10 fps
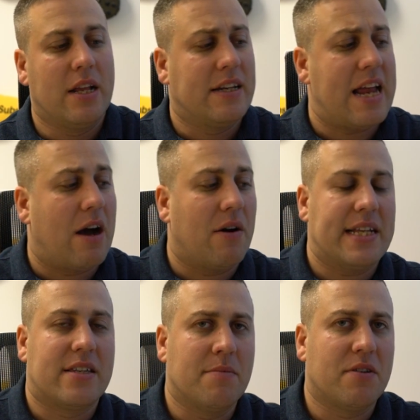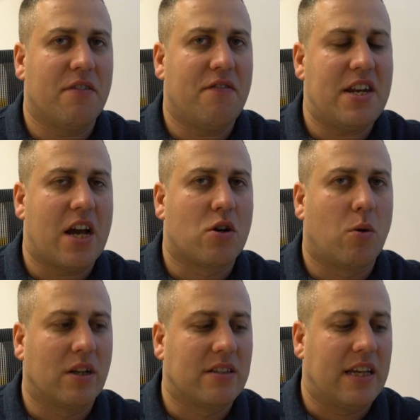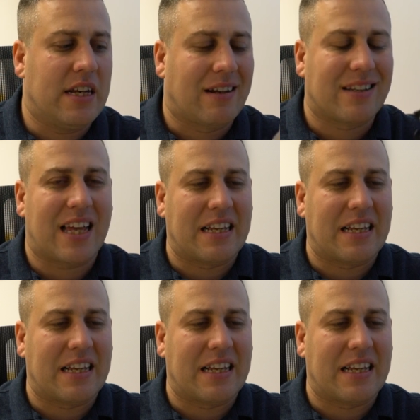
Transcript: Now, in terms of the video quality, like I say,